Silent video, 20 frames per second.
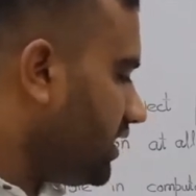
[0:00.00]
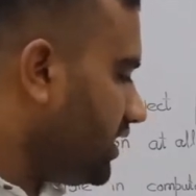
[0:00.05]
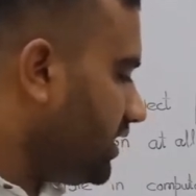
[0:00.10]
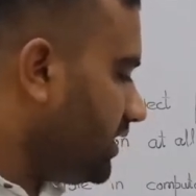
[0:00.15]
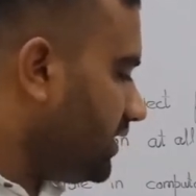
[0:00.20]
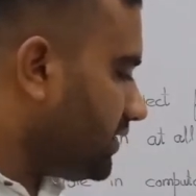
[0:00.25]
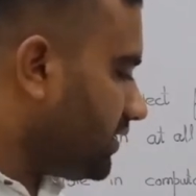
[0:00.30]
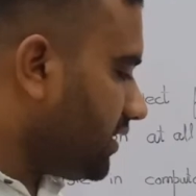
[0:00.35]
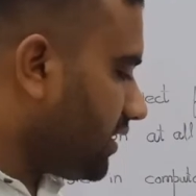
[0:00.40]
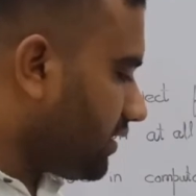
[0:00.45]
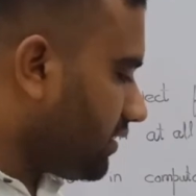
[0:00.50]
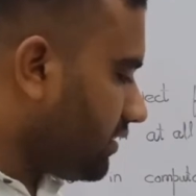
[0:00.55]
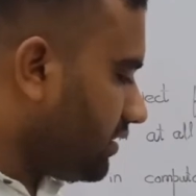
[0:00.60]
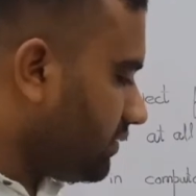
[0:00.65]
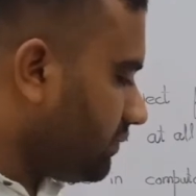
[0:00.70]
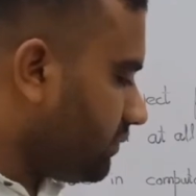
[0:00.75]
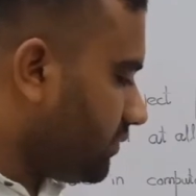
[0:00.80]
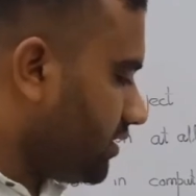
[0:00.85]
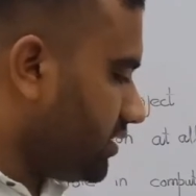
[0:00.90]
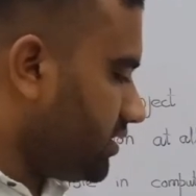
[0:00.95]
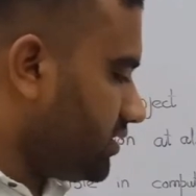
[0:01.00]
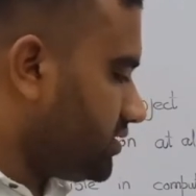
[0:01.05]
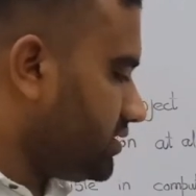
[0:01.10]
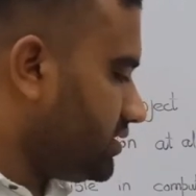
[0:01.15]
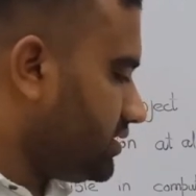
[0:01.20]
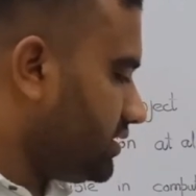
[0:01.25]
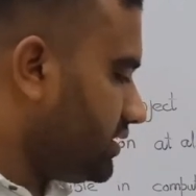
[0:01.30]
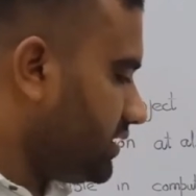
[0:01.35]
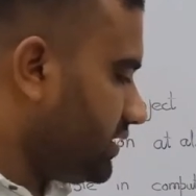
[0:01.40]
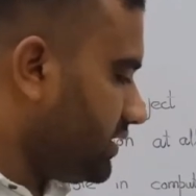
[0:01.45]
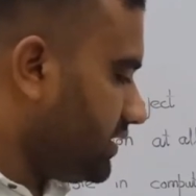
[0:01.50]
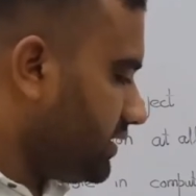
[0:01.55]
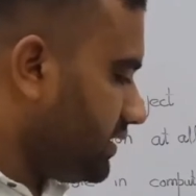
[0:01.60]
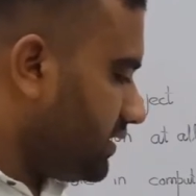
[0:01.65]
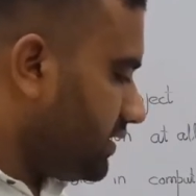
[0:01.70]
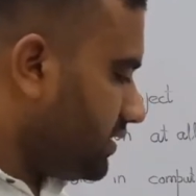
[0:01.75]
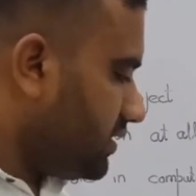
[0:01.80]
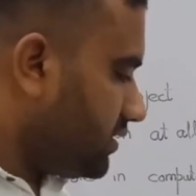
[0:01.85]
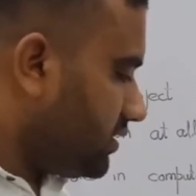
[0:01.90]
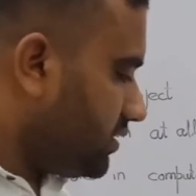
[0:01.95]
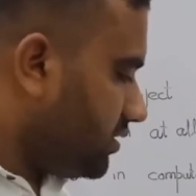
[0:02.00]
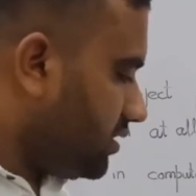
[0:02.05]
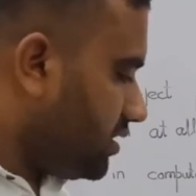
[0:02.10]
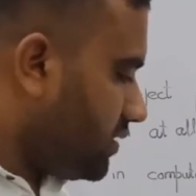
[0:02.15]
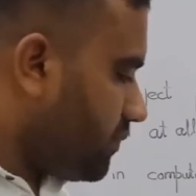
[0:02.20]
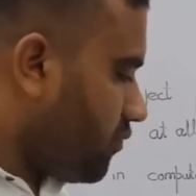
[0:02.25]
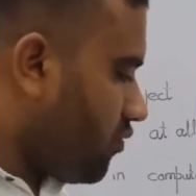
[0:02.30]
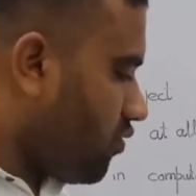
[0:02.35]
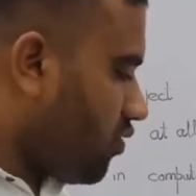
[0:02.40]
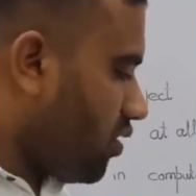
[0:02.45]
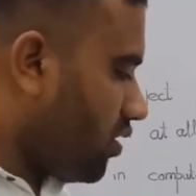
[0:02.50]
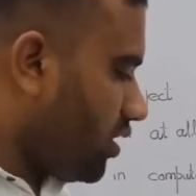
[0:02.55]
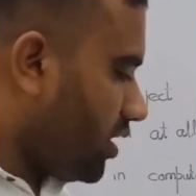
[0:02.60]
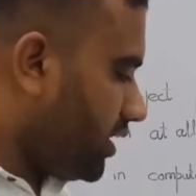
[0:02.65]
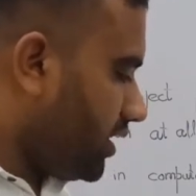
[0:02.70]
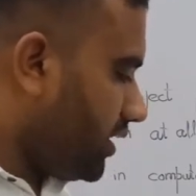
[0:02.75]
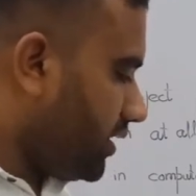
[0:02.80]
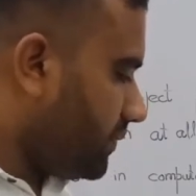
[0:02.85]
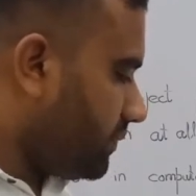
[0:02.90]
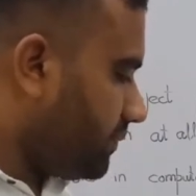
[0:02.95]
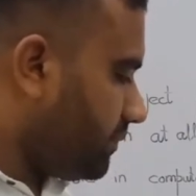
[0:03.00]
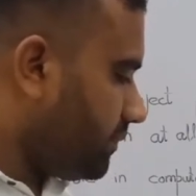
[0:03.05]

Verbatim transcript: internal merge, the boy,